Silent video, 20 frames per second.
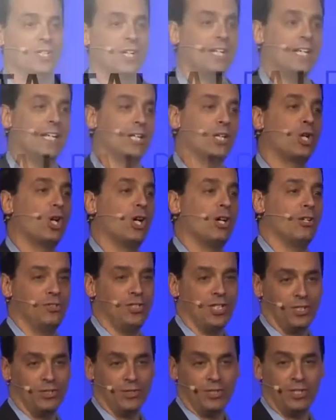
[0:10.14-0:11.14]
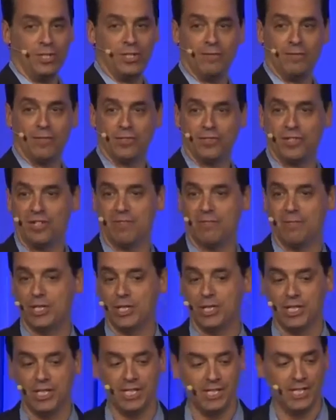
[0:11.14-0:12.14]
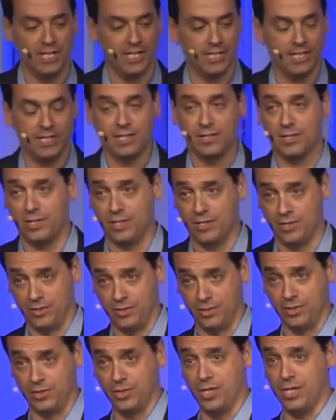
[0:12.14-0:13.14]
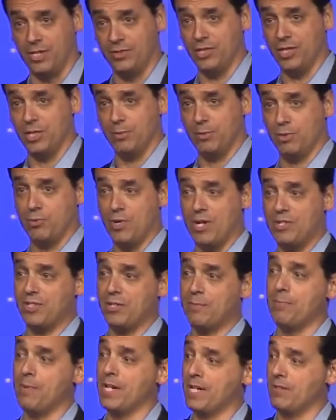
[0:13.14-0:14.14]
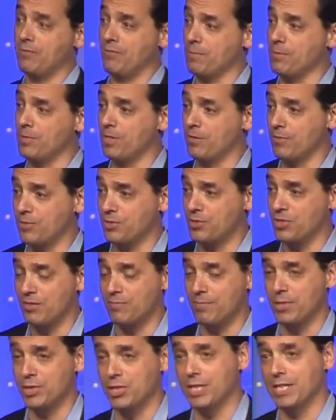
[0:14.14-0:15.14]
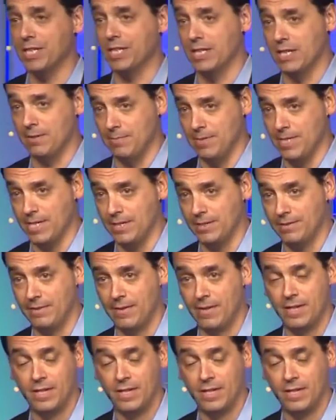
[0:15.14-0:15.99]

study at a call center at the University of Michigan, and this call center was raising money from University of Michigan alumni.